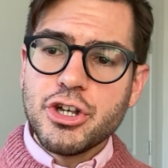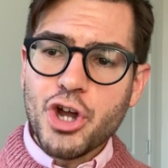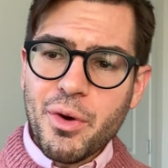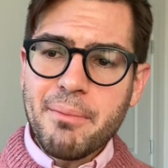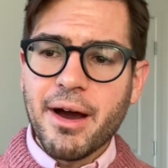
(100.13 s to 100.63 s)

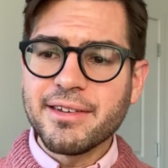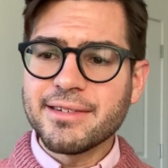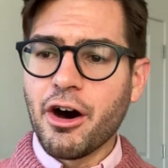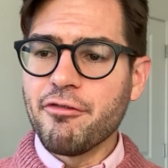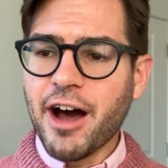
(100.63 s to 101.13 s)
Knowing
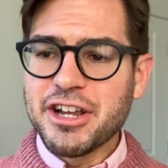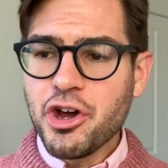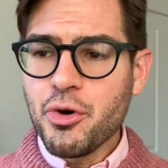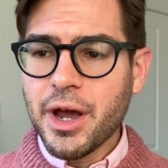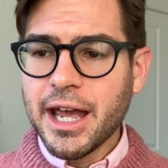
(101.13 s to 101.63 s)
myself, I
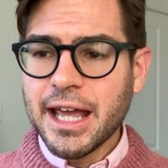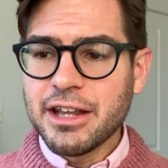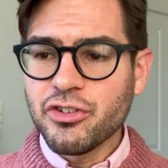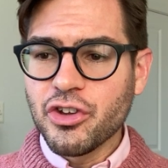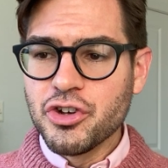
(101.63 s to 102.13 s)
know it
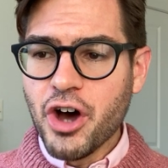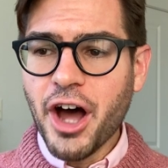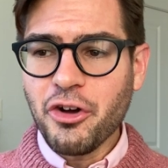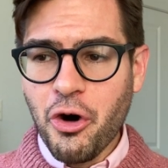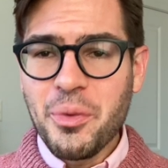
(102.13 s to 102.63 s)
is
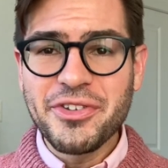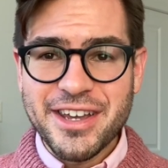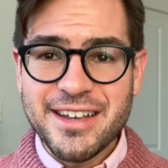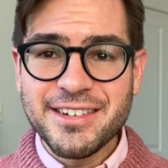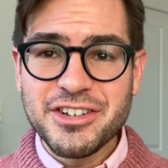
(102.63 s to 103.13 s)
not always
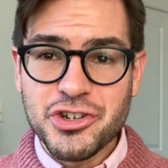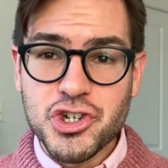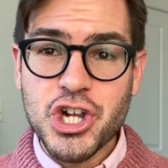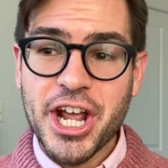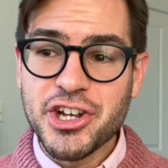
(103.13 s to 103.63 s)
easy to
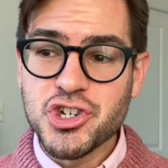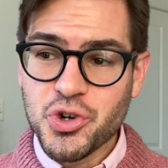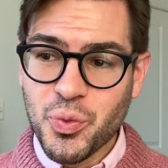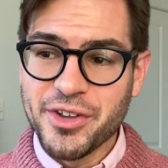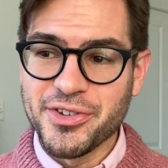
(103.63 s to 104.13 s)

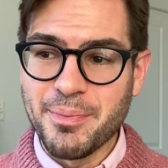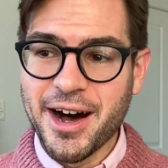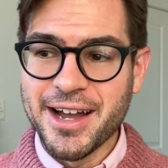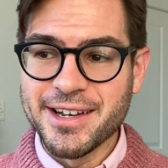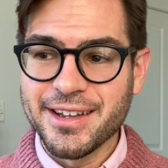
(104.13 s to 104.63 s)
change one's
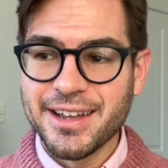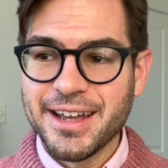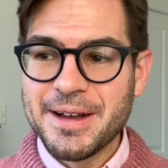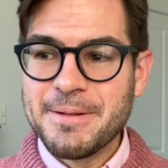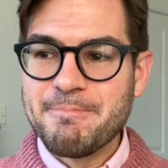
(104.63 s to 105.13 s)
mind.
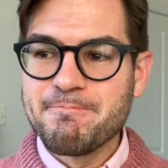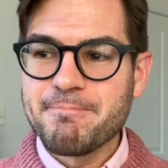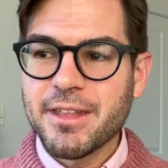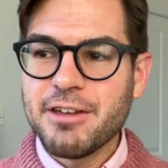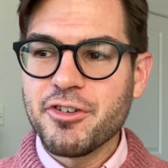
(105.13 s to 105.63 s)

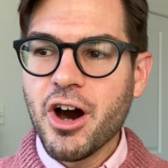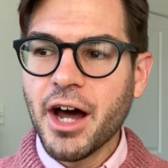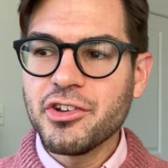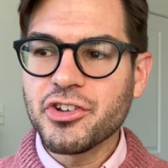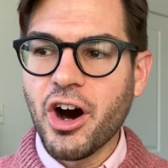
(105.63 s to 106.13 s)
If
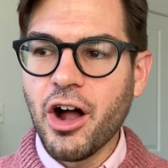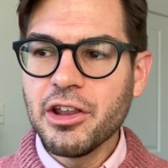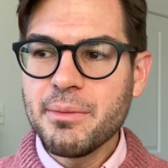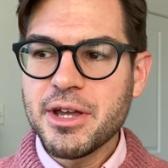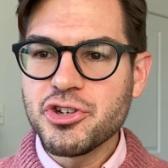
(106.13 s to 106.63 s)
God is
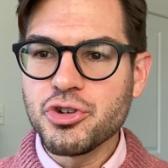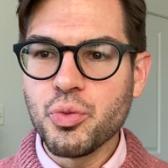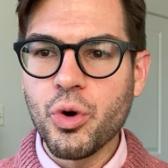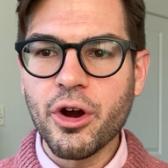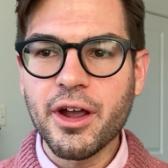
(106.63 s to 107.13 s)
calling me to
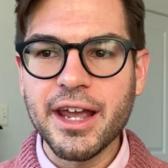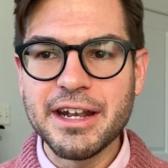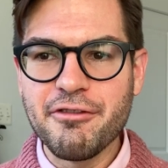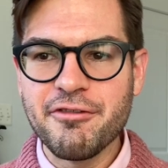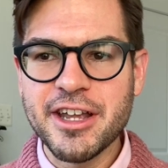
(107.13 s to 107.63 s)
work
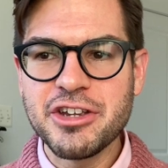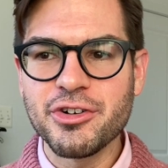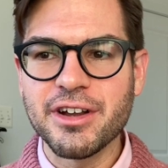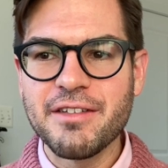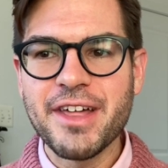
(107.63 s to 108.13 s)
in a
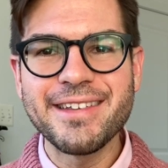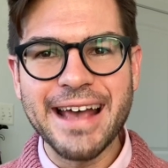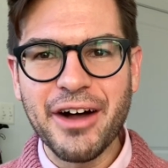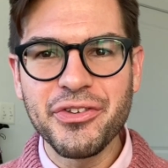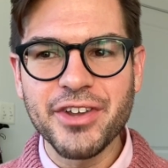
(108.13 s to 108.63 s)
vineyard that is
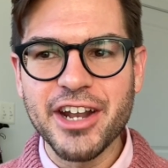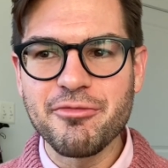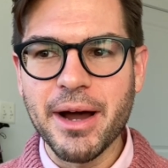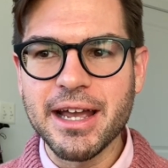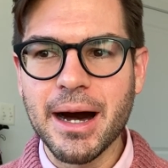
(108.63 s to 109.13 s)
outside
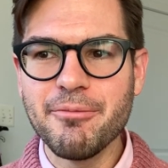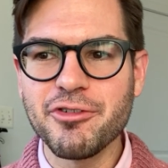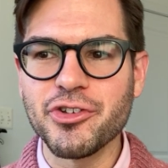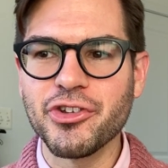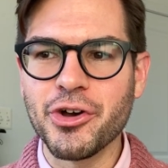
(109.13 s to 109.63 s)
of my
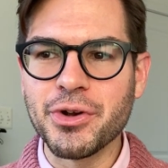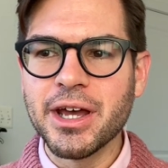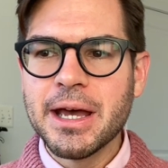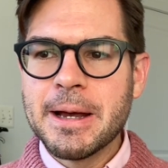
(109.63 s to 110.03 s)
comfort zone,